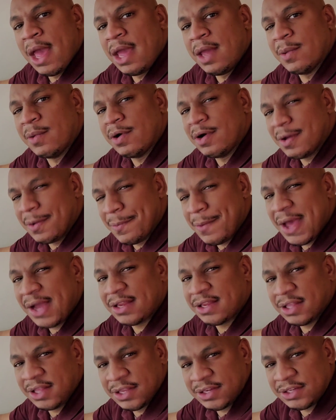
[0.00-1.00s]
Hey, welcome
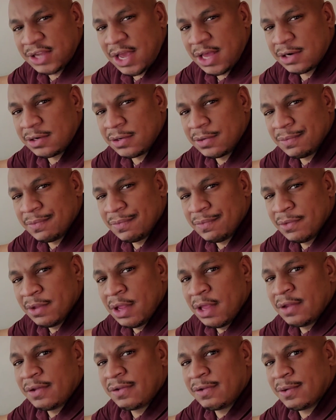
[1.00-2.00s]
back to the channel.
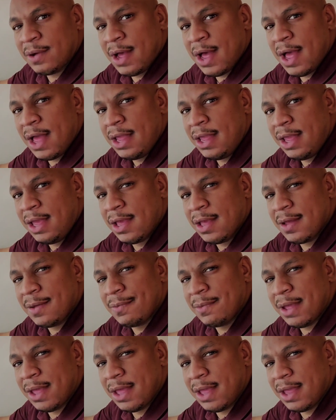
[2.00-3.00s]
So I
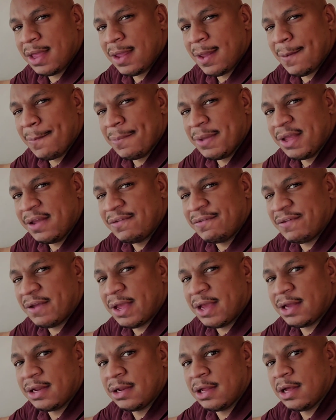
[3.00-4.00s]
am a big
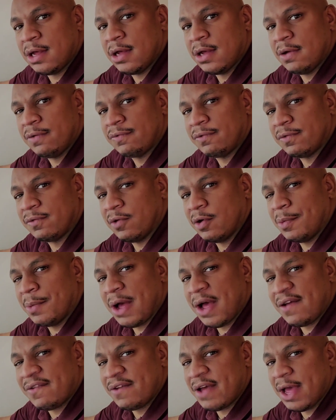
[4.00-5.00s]
fan of
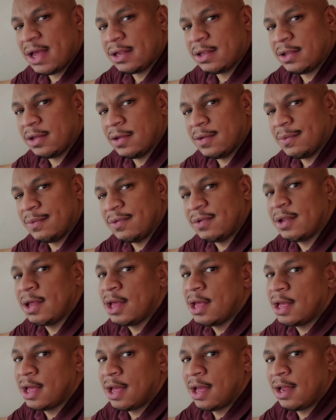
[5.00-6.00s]
robot vacuums.
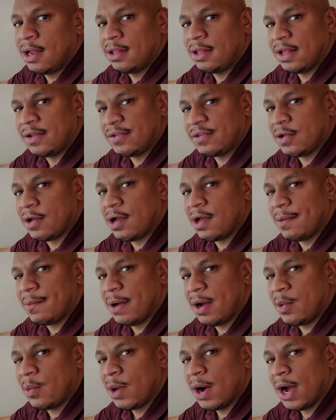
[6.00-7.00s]
Let's talk
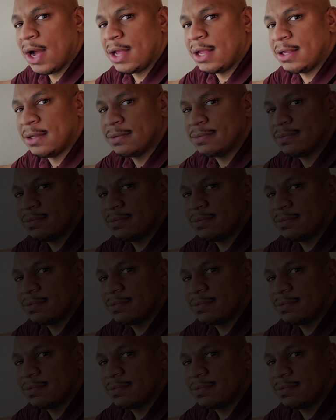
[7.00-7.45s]
about why.